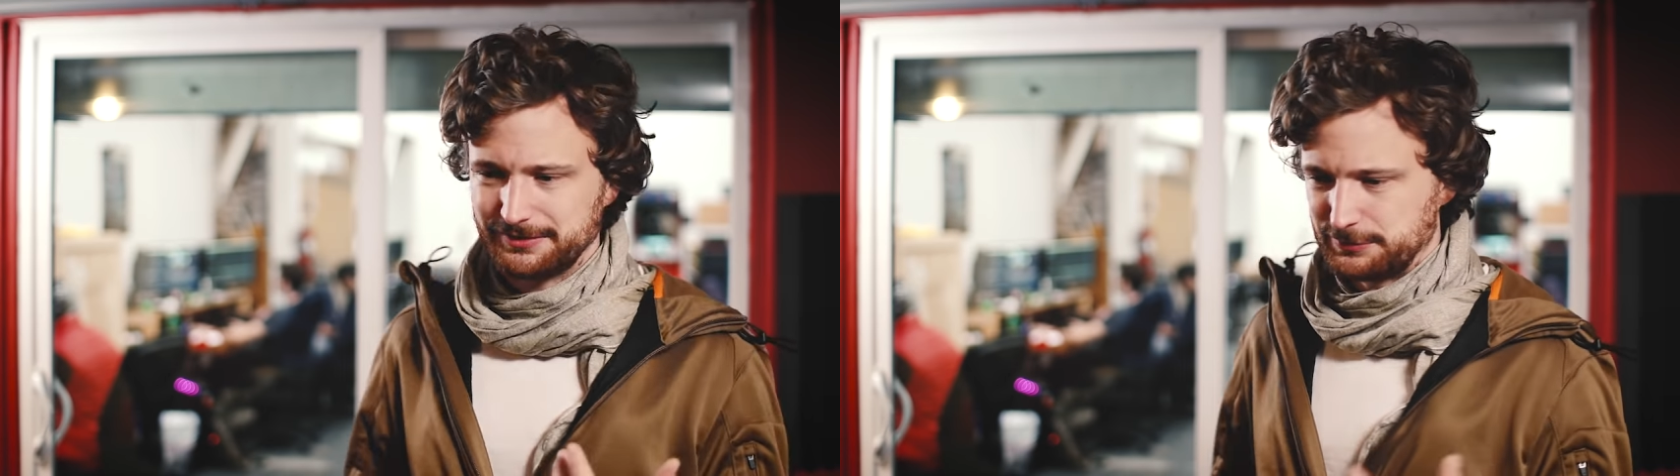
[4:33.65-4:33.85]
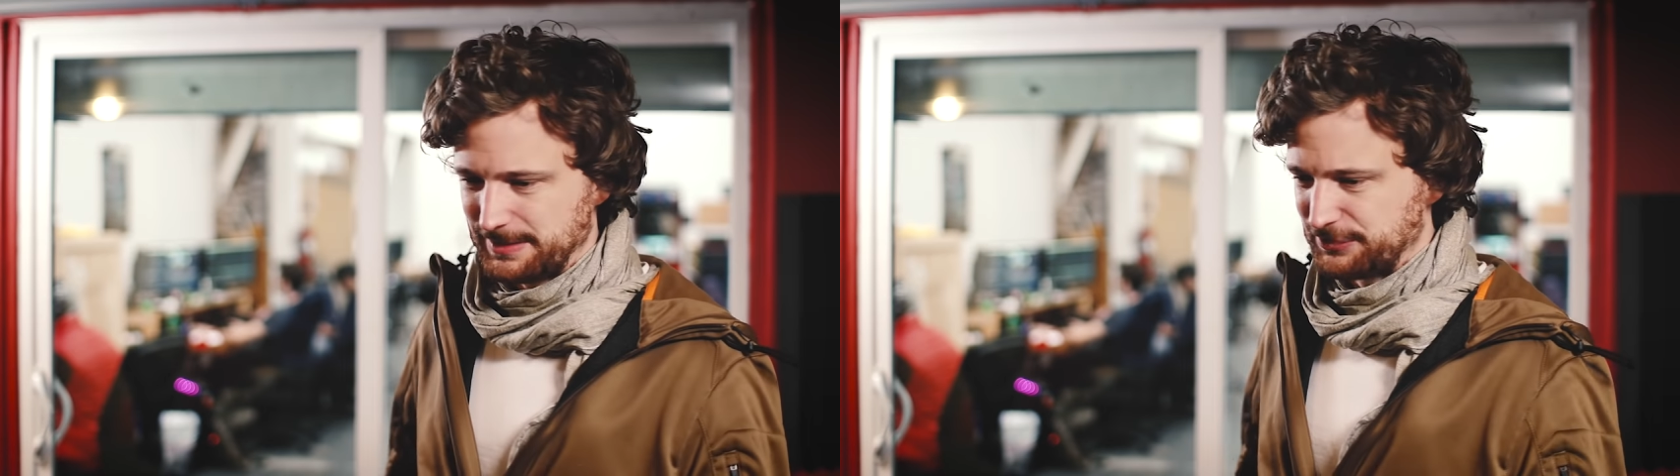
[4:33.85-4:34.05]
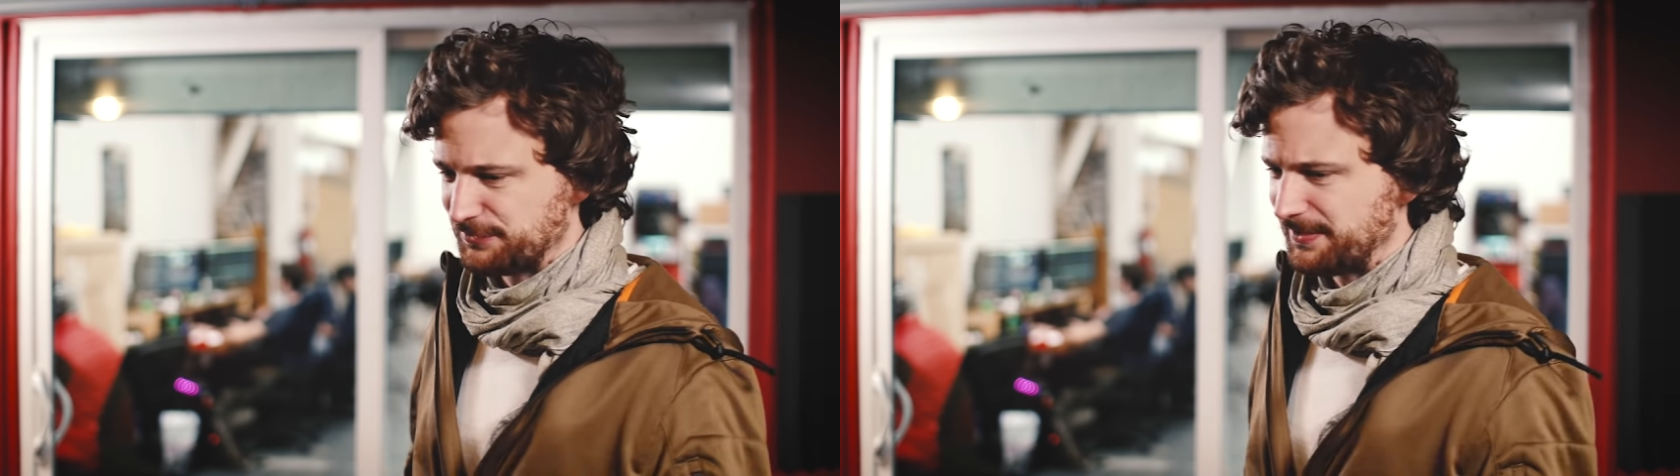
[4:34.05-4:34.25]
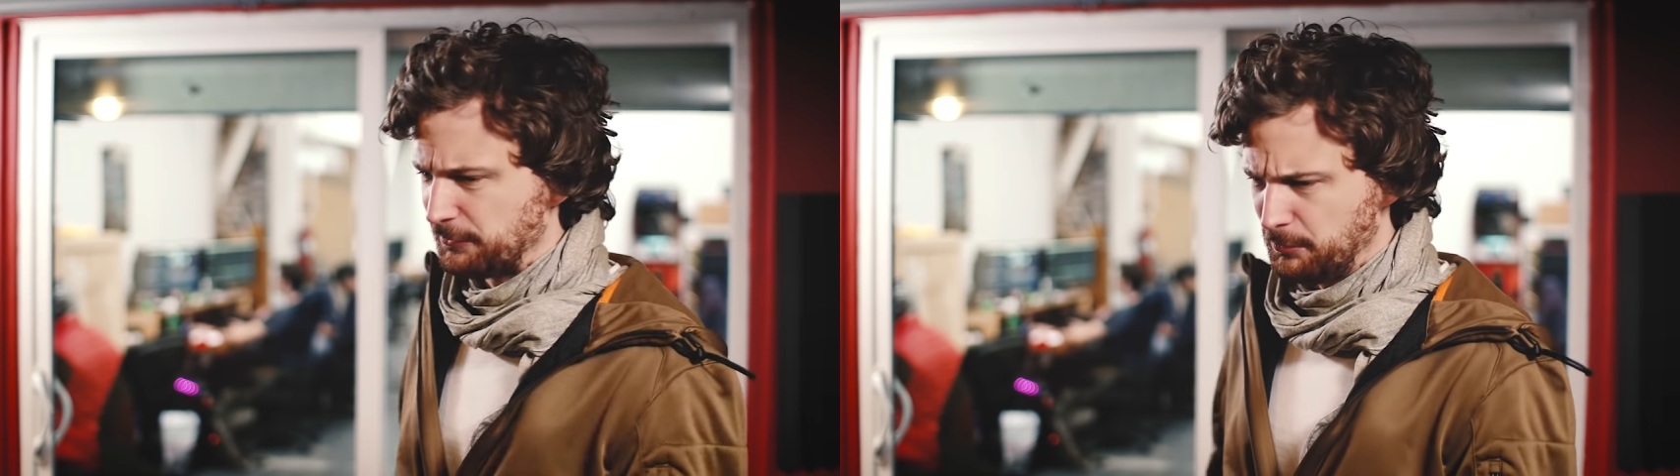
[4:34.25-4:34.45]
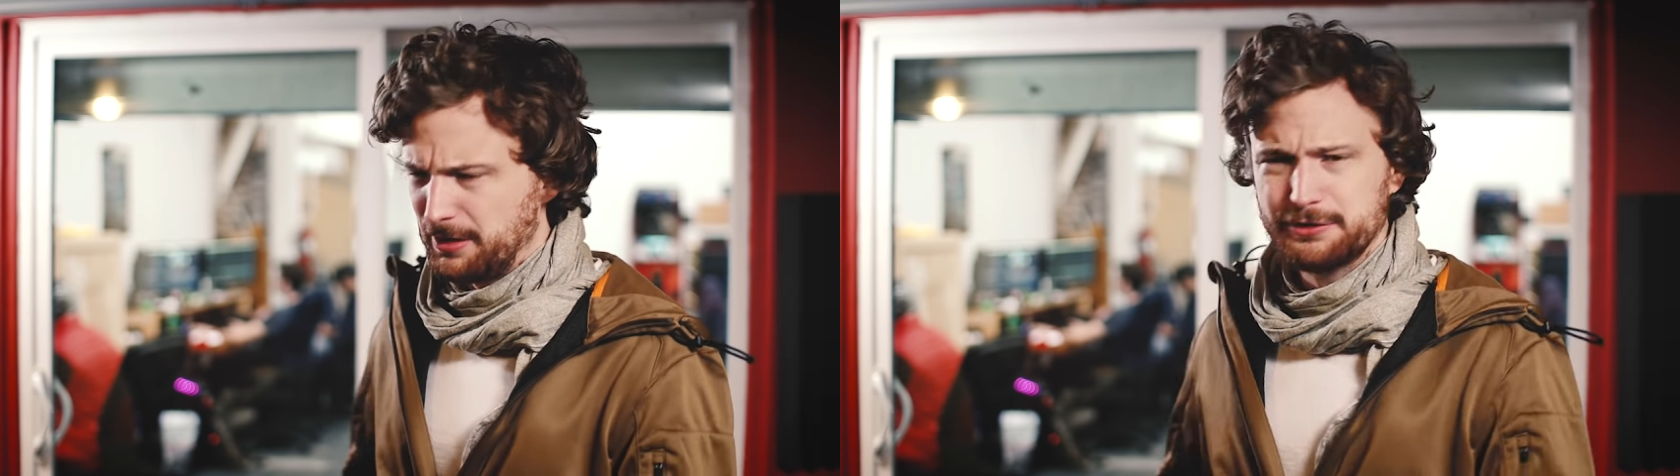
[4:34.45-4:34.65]
If you managed to
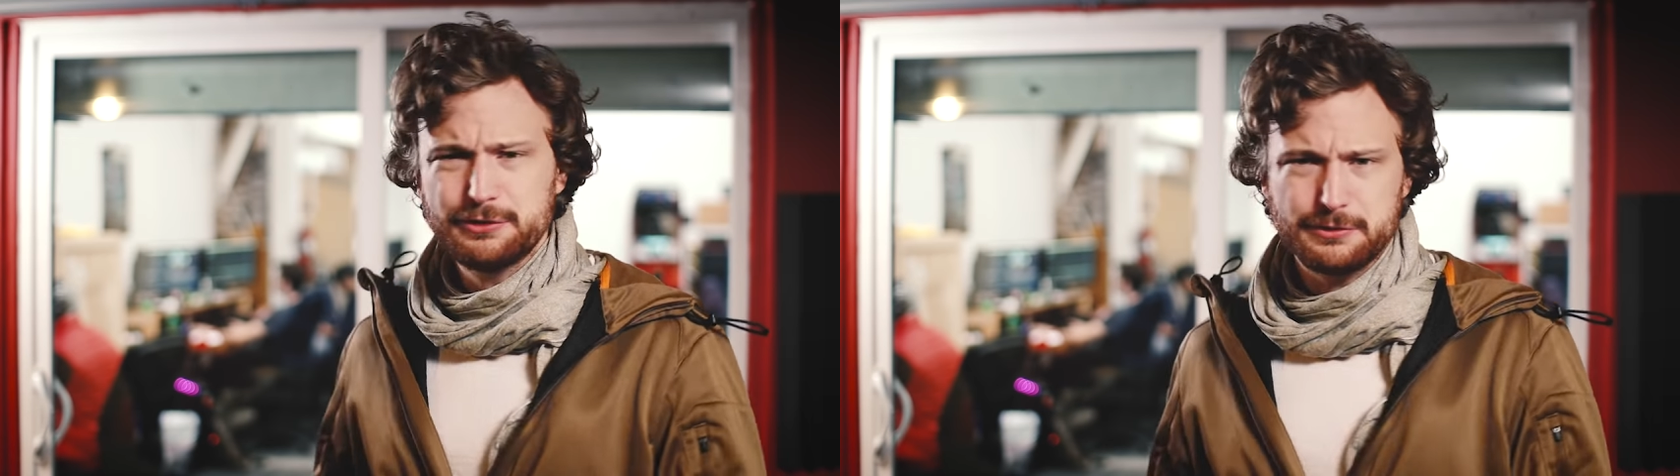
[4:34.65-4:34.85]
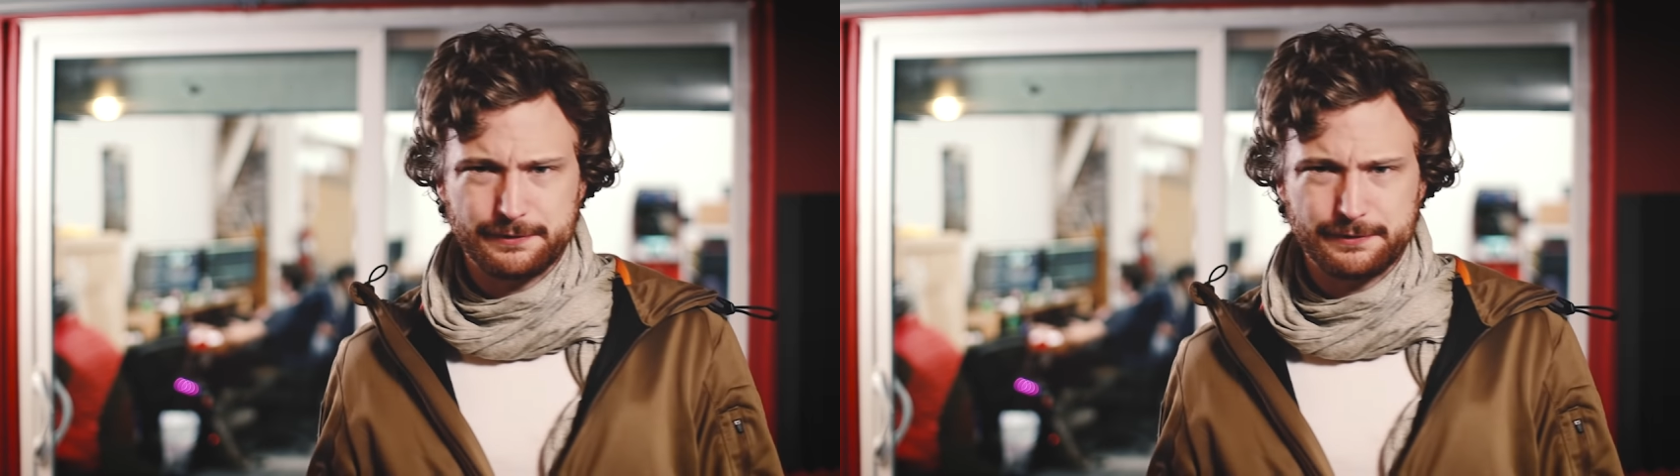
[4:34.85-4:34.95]
find Waldo,